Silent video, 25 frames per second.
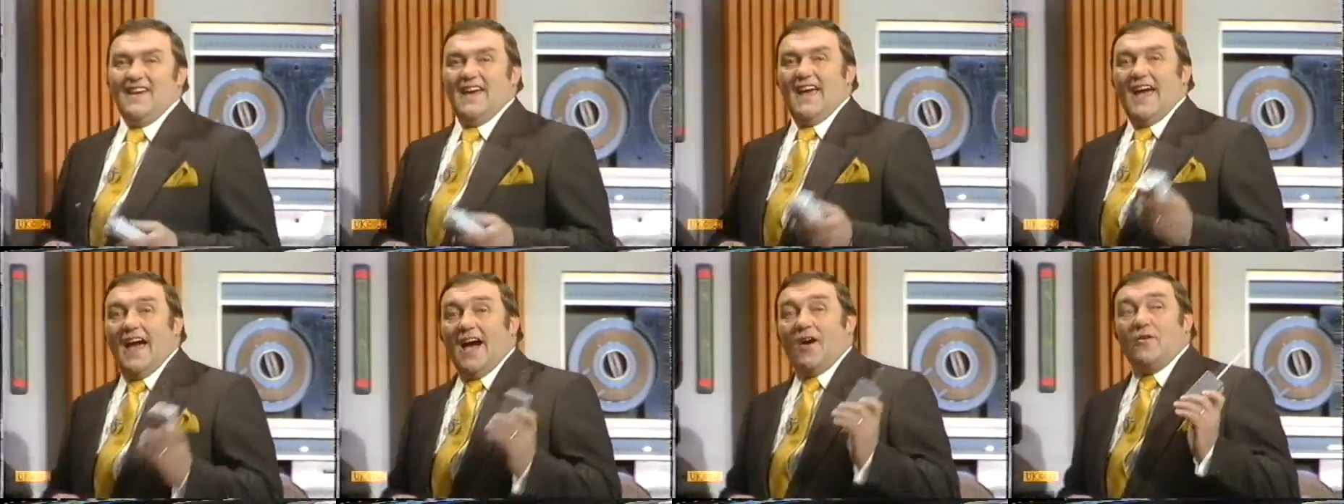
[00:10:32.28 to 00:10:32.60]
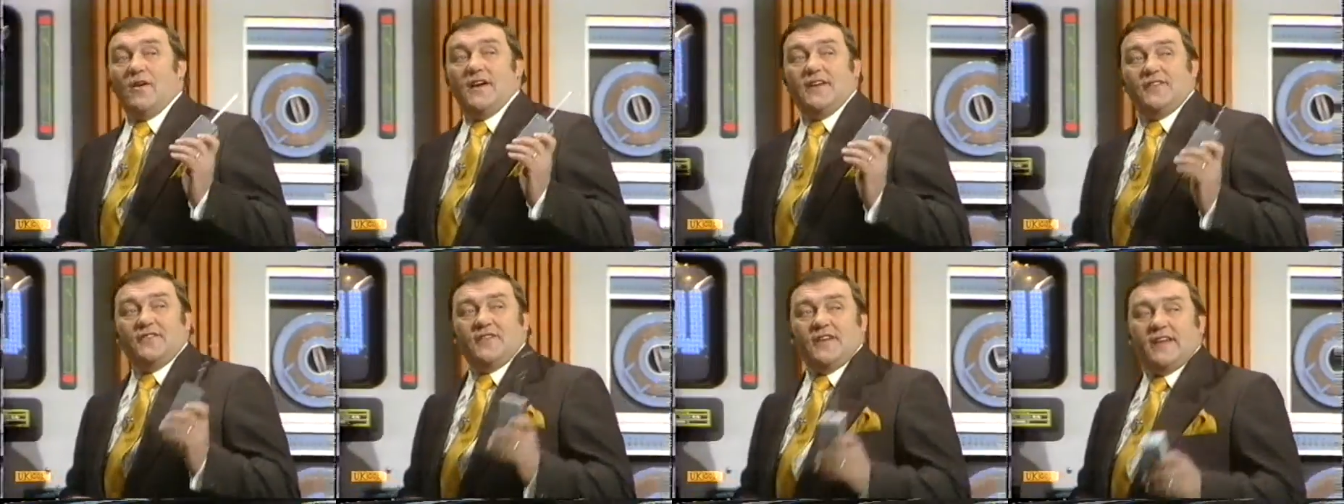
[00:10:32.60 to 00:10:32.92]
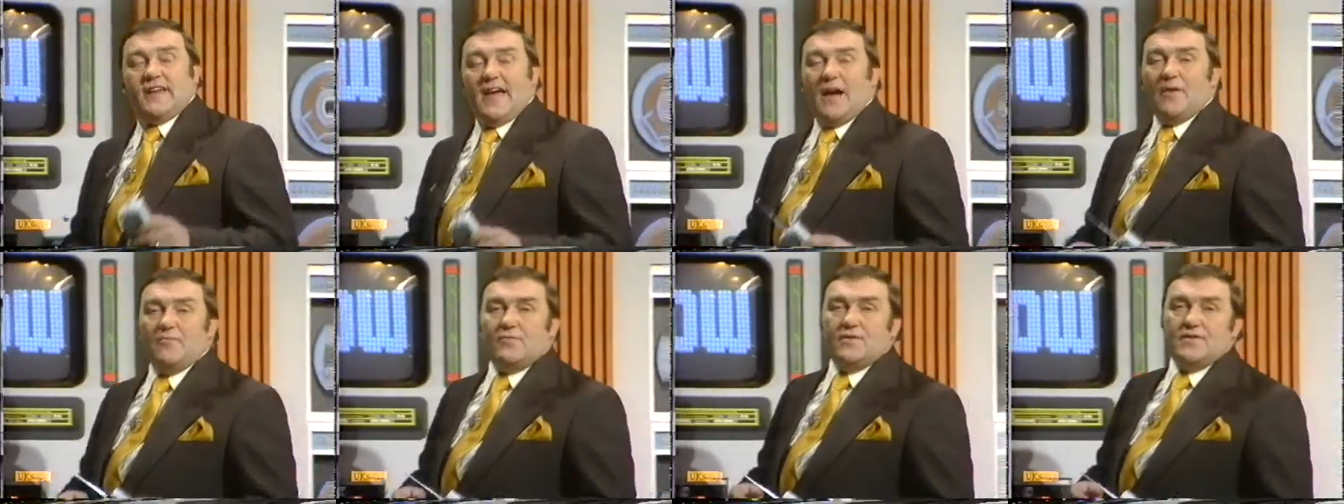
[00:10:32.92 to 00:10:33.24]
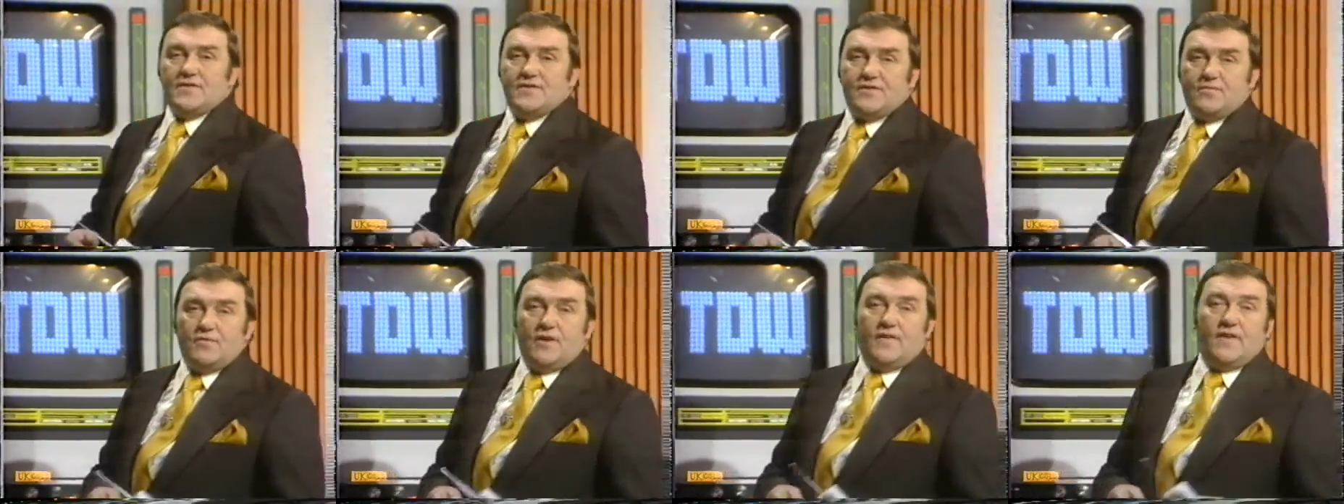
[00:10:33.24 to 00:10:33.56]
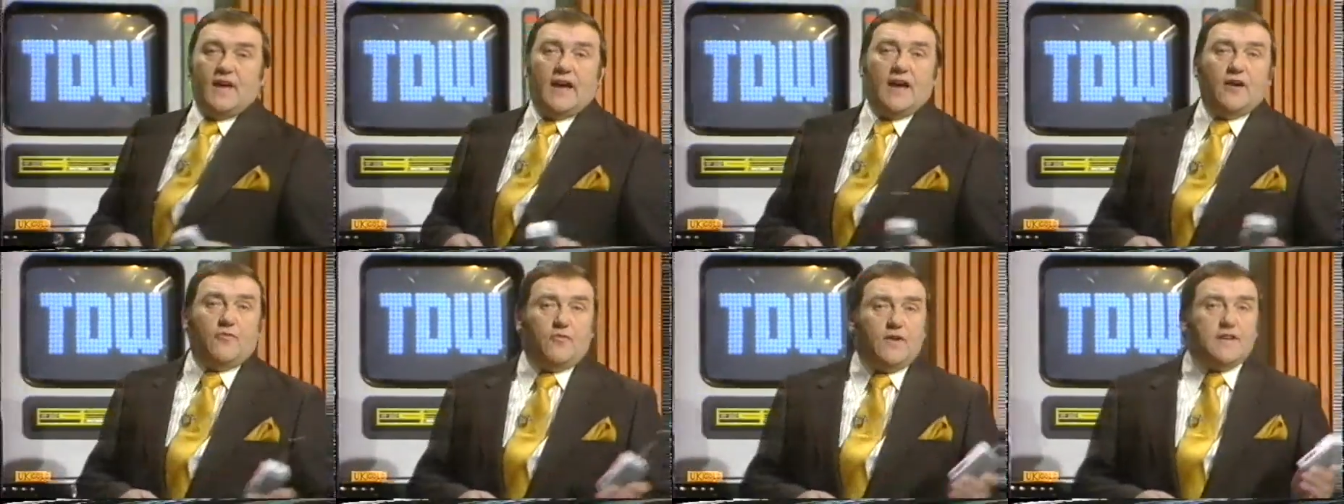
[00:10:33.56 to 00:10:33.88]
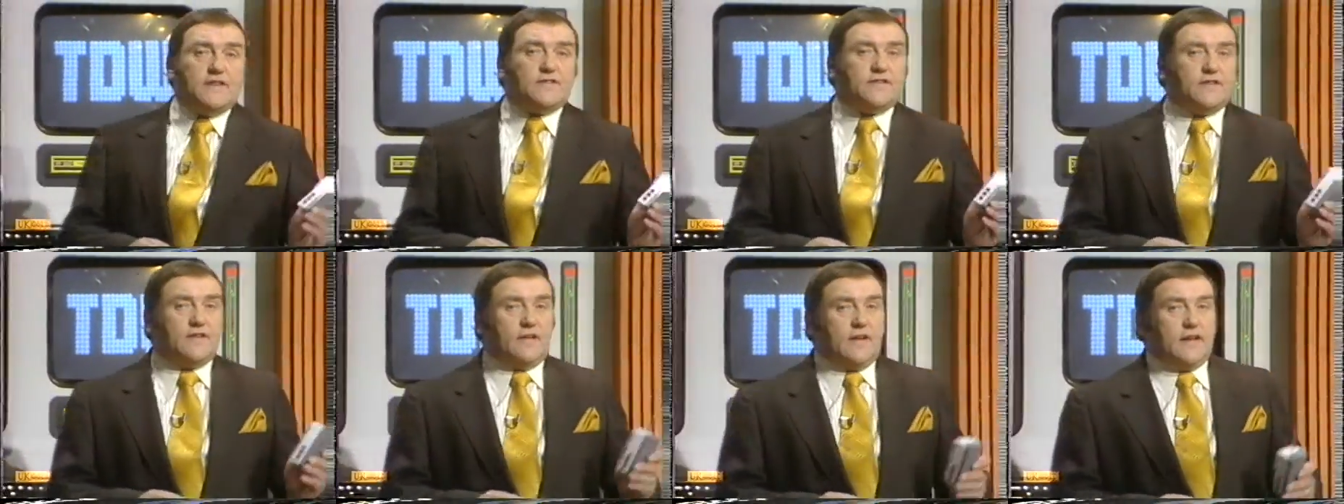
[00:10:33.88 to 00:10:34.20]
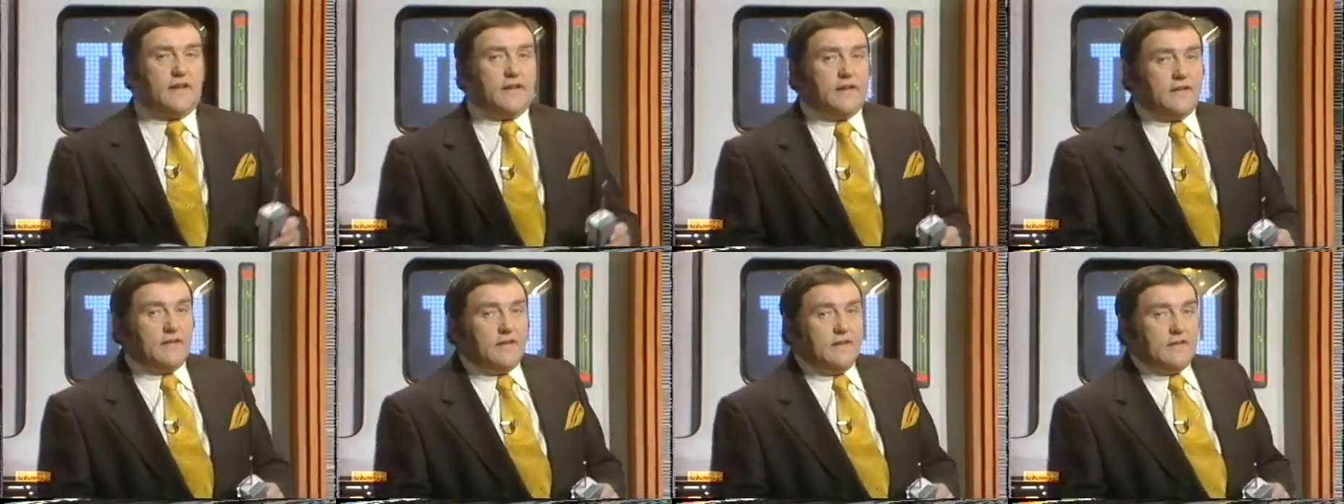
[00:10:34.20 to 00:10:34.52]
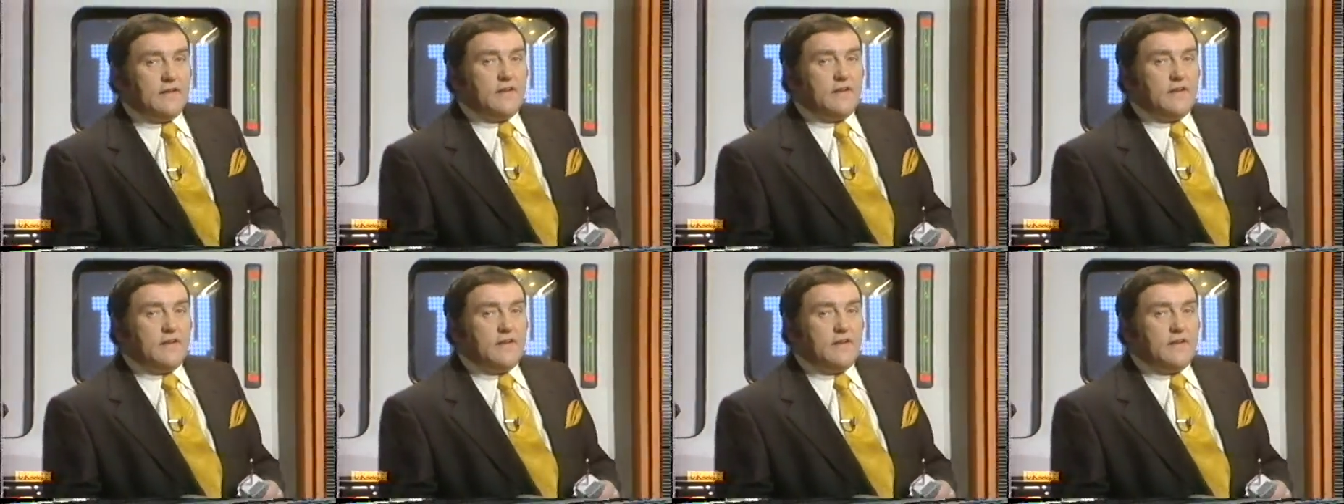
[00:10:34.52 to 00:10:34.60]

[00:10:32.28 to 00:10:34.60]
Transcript: Our hidden cameras were there recently